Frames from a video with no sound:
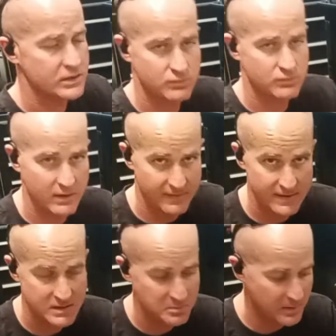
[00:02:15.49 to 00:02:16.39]
can just run
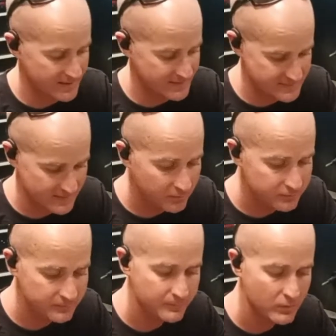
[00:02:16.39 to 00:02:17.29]
this by itself,